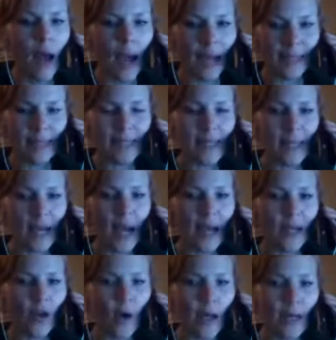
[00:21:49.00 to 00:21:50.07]
I see. I
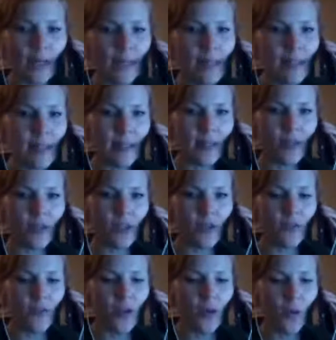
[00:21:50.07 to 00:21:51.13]
know. I can see that there's a
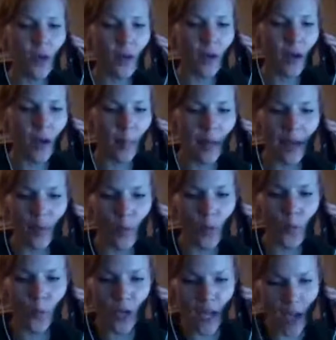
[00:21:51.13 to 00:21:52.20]
viewer, and I'm like, well,
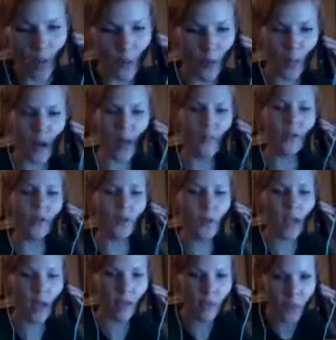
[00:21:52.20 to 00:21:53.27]
we're popular. We got
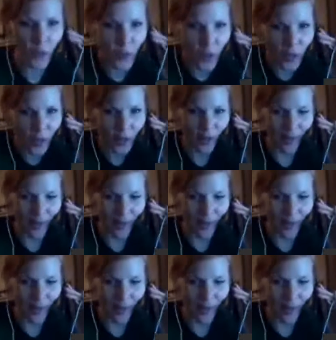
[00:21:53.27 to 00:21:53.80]
a viewer.